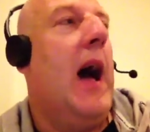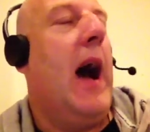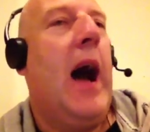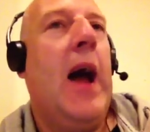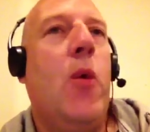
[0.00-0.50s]

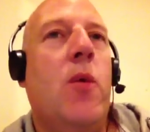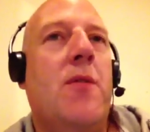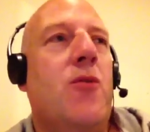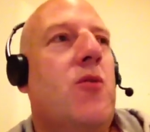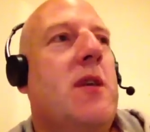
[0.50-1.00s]
I
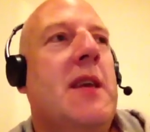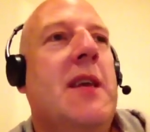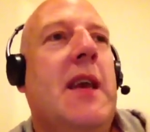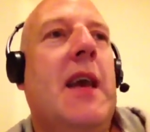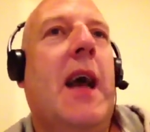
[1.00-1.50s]
was
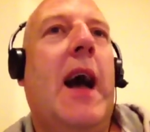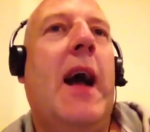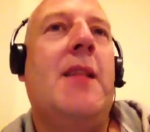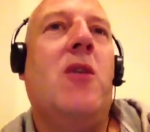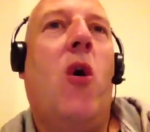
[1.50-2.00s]
looking
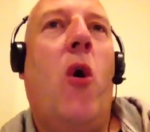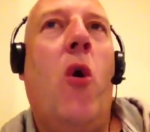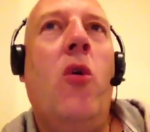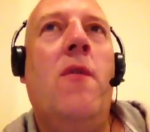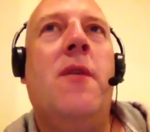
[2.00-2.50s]
at
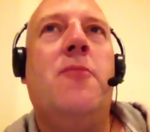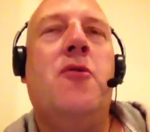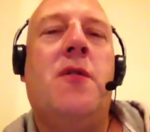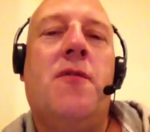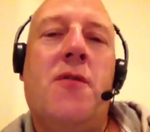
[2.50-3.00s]
all of the
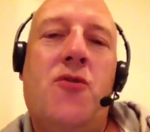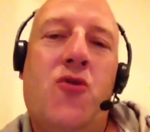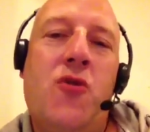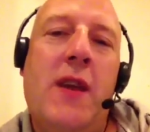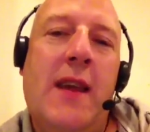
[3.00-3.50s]
beautiful
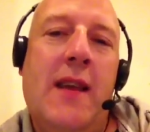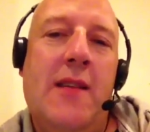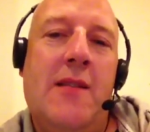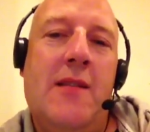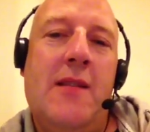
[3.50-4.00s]

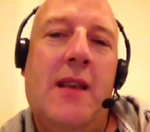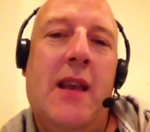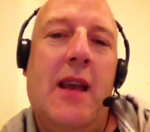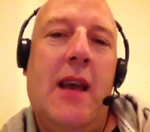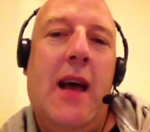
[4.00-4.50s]
trees
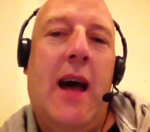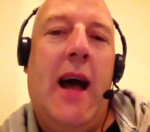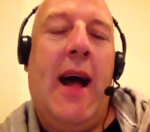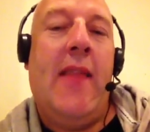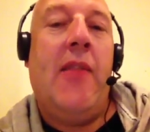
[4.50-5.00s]

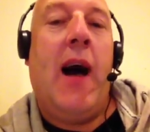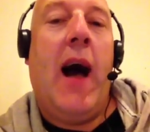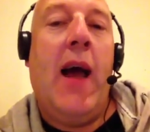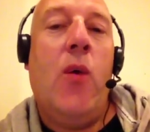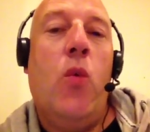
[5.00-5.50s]
and
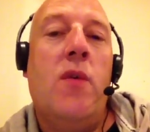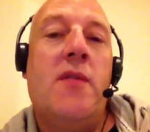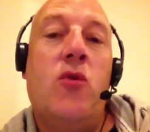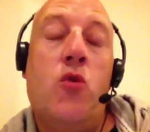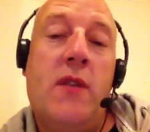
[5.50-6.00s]
I
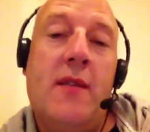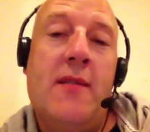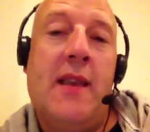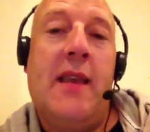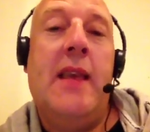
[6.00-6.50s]
was
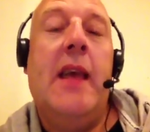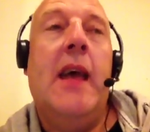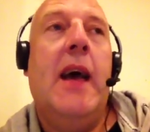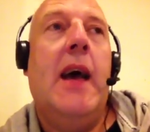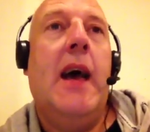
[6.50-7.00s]
noticing
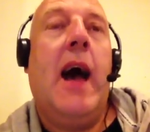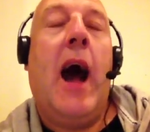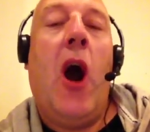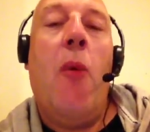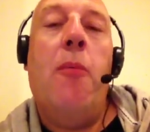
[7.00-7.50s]

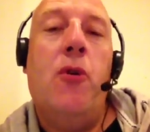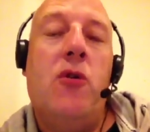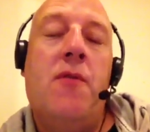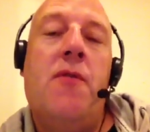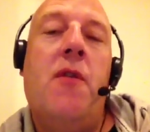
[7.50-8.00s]
how
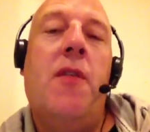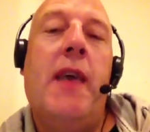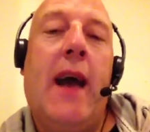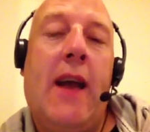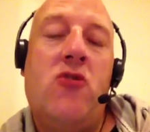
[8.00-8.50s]
beautiful
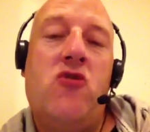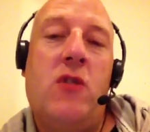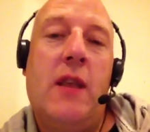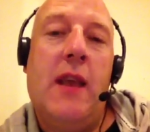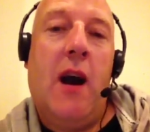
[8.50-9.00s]
they
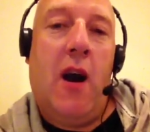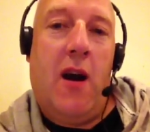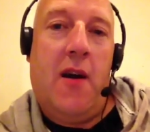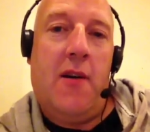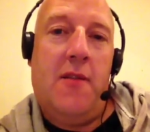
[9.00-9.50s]
actually
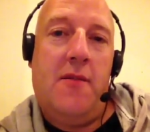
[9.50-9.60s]
are.